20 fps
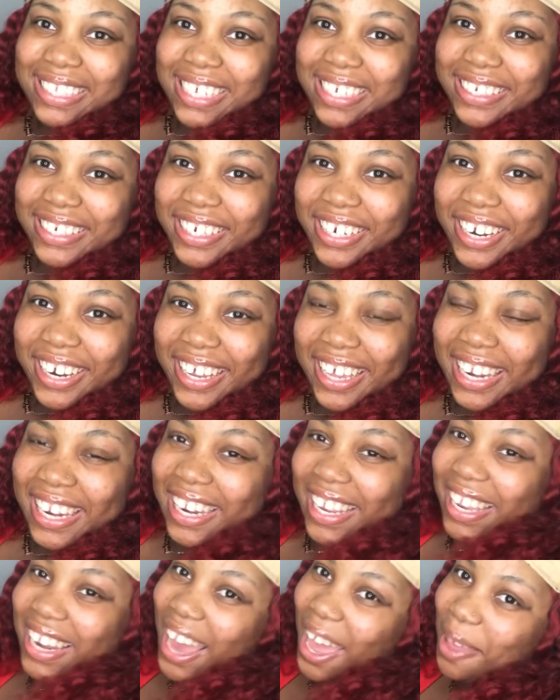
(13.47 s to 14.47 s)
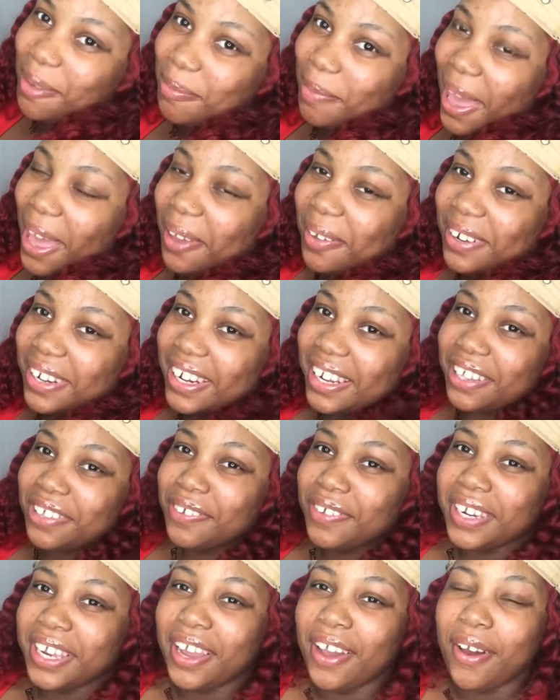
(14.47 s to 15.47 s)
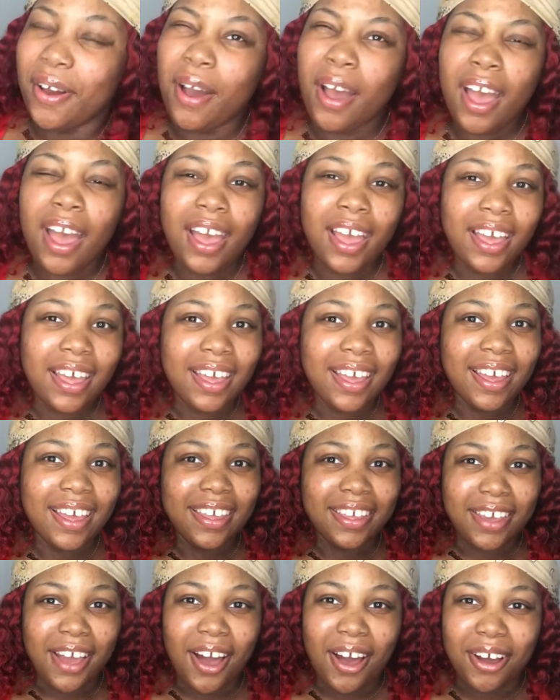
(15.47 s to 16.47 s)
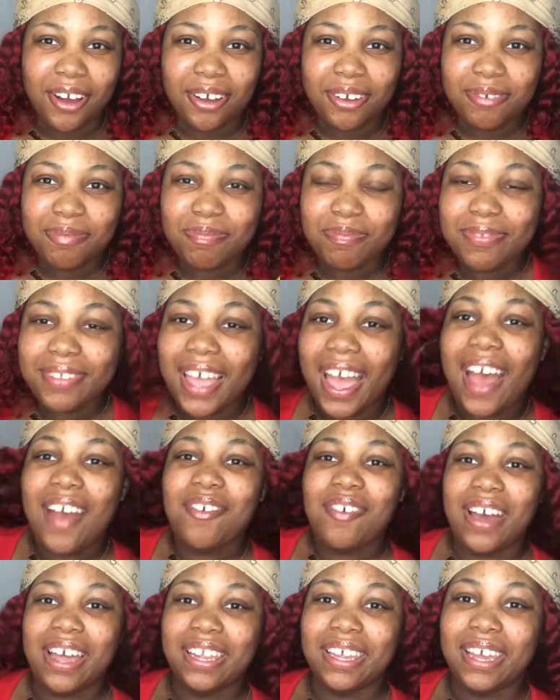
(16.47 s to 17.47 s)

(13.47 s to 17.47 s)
it's your girl Kennedy and I am back with another video y'all I finally